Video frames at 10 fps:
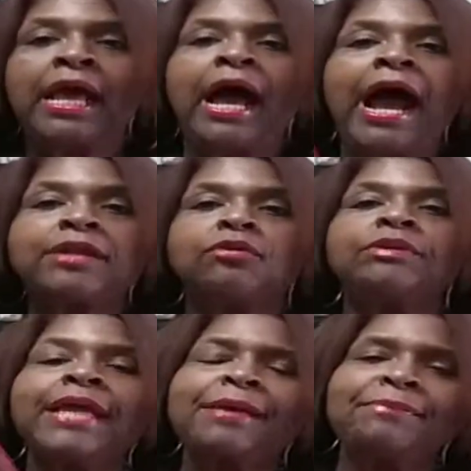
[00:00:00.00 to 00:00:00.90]
I
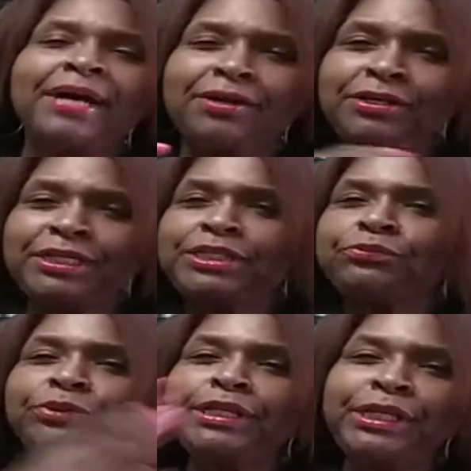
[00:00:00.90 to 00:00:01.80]
don't like my cookies
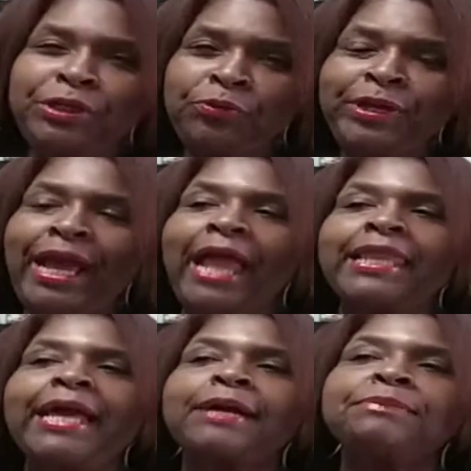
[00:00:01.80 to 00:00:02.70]
really gooey. I
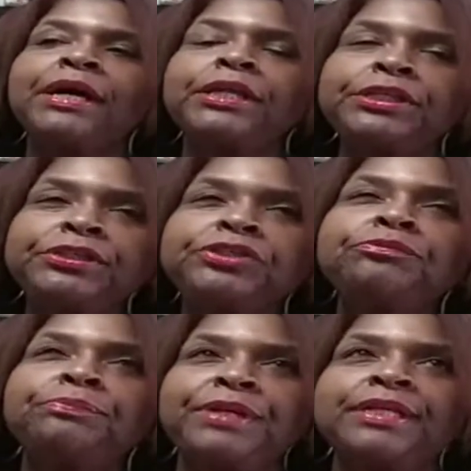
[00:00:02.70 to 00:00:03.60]
like them a
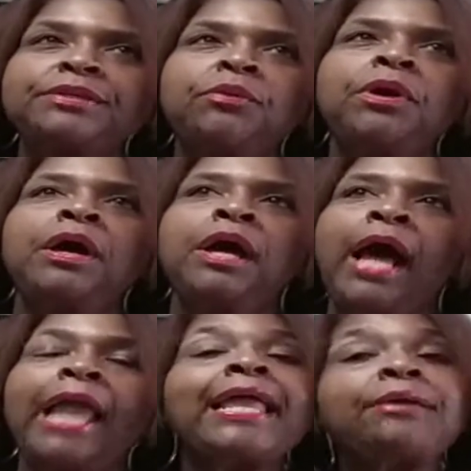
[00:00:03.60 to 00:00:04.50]
little bit.
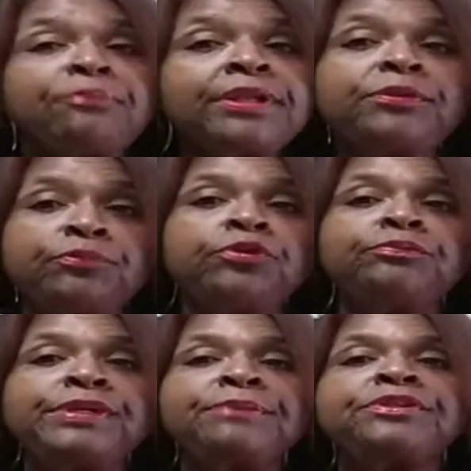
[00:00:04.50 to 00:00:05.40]
I like really
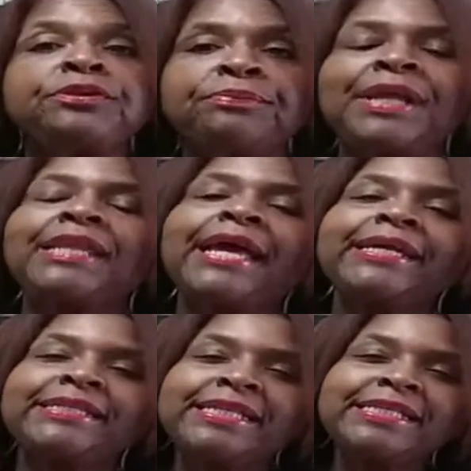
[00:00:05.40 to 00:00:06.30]
room temperature, but I
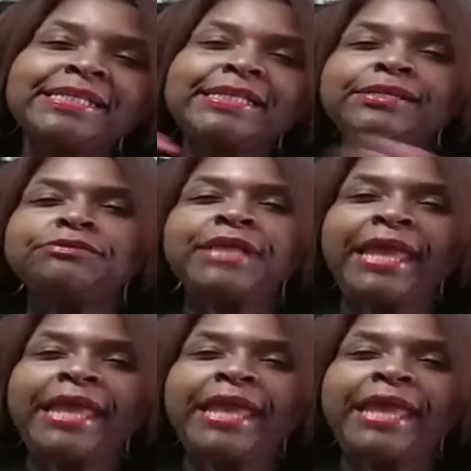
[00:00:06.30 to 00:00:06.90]
like just a little